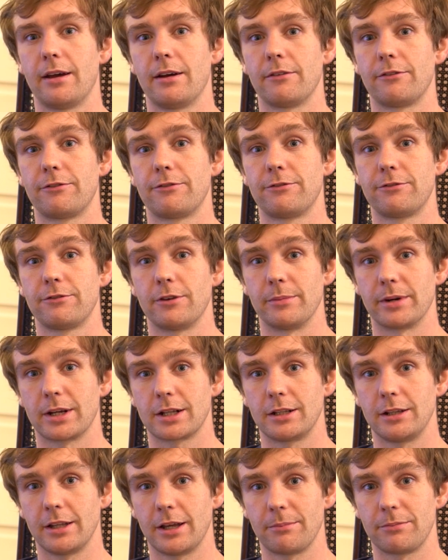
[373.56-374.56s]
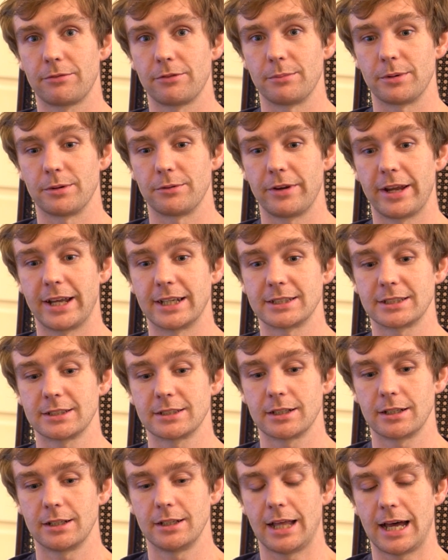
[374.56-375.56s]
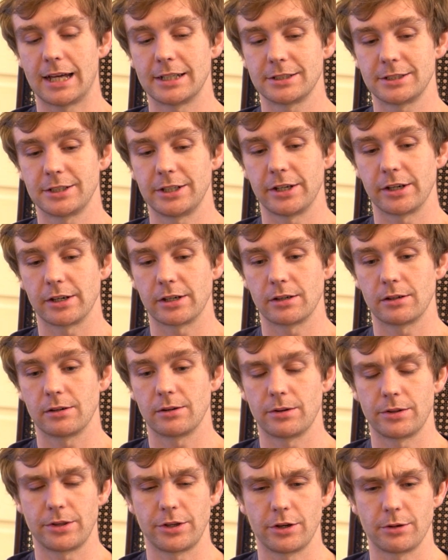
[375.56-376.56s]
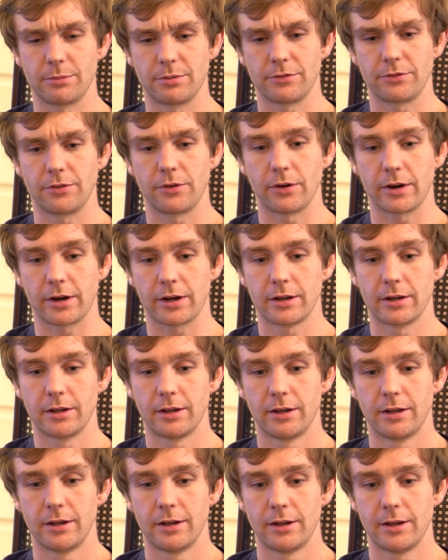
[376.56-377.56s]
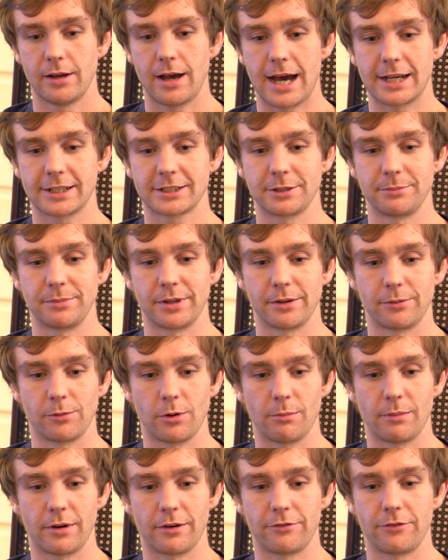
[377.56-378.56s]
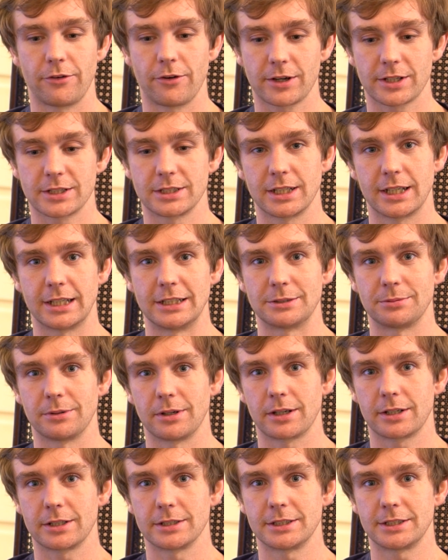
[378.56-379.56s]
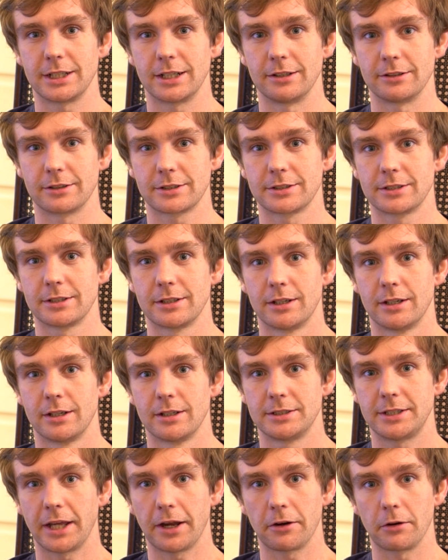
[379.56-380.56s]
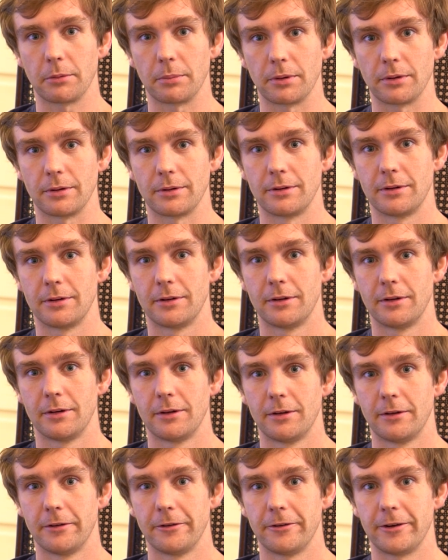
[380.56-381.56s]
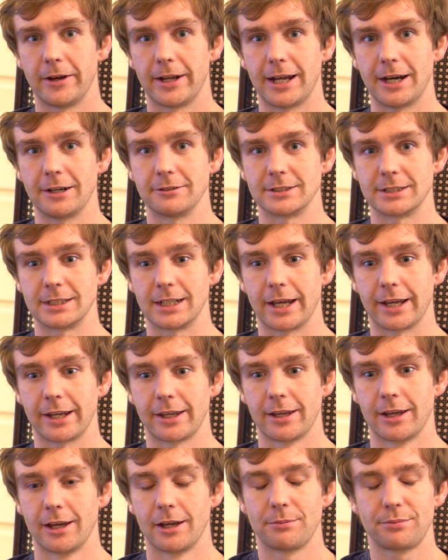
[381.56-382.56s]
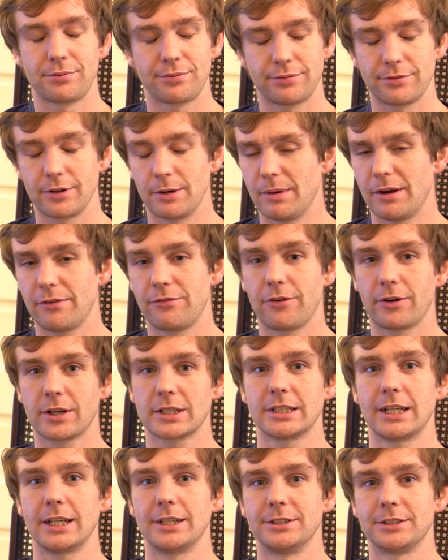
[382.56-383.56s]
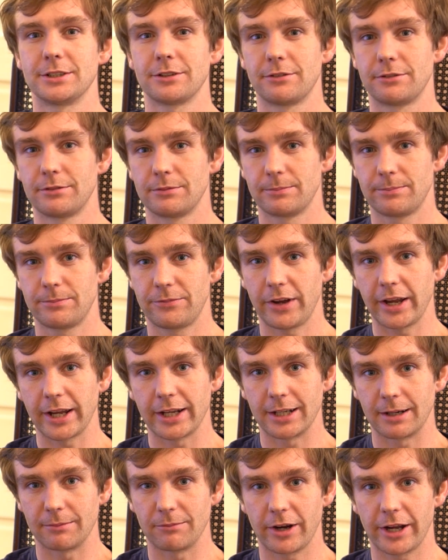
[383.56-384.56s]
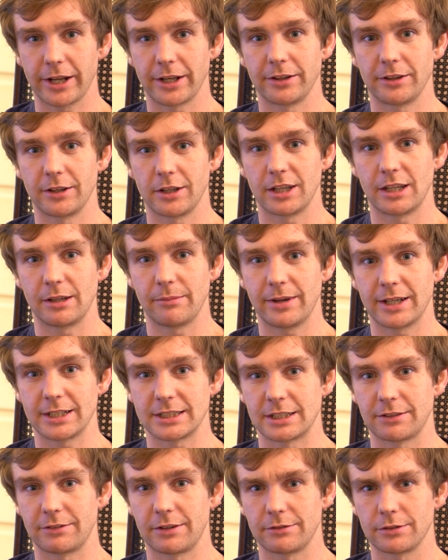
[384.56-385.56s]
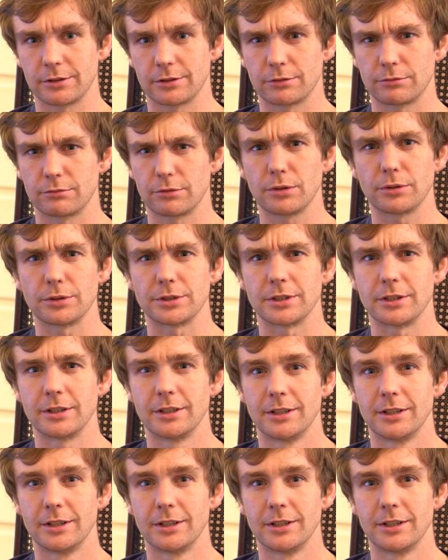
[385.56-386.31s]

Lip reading: from a clip from a race last year or the year before, asking me what my fork settings were, because they looked terrible. And I was like, my fork settings are fine. I'm riding the best I've ever rode,